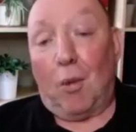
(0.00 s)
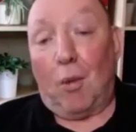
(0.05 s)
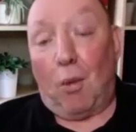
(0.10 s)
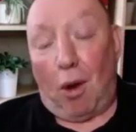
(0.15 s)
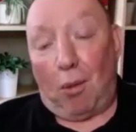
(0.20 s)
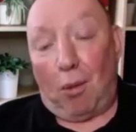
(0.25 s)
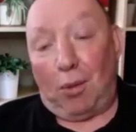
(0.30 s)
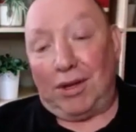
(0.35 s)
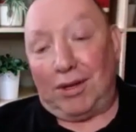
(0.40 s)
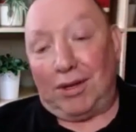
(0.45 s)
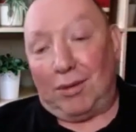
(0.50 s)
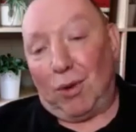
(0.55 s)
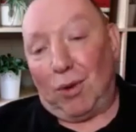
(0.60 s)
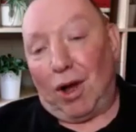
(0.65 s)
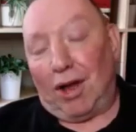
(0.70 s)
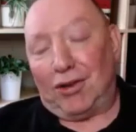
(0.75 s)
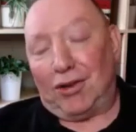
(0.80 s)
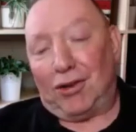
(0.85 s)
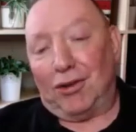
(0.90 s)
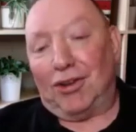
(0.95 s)
what we
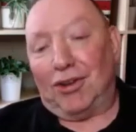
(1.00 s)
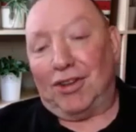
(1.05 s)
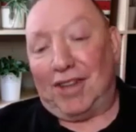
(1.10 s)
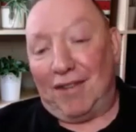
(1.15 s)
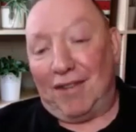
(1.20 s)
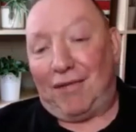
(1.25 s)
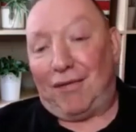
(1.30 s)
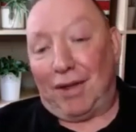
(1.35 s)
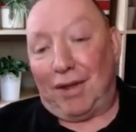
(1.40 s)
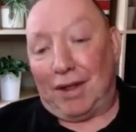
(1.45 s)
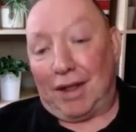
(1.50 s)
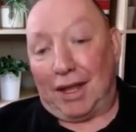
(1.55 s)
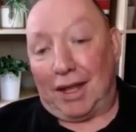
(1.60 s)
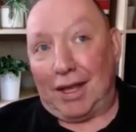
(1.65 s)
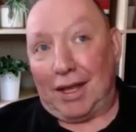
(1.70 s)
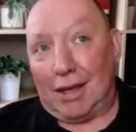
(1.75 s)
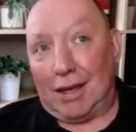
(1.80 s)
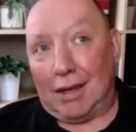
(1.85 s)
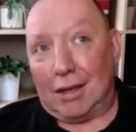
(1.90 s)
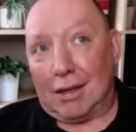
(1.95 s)
what I'd done
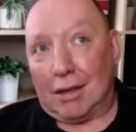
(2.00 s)
differently